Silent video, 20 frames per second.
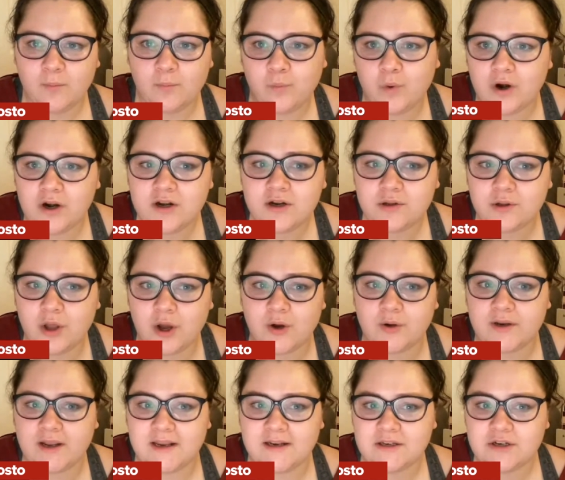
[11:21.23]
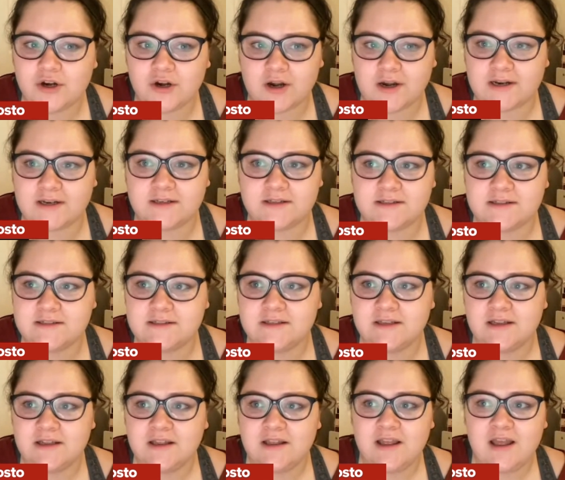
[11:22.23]
workload
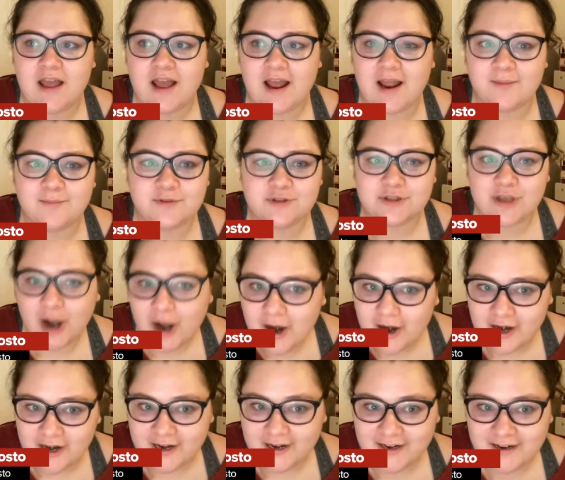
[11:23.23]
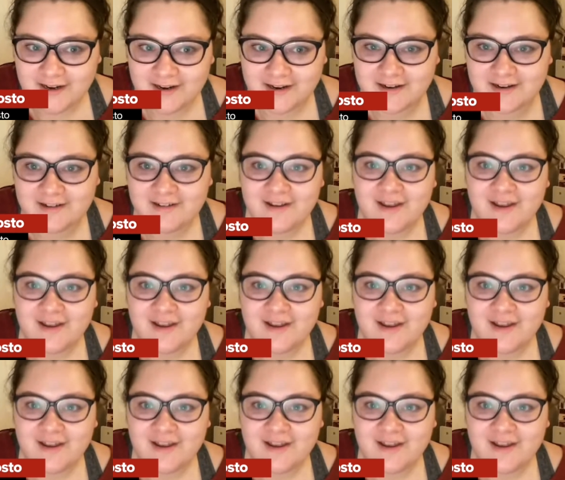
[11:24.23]
increase. I'm sorry,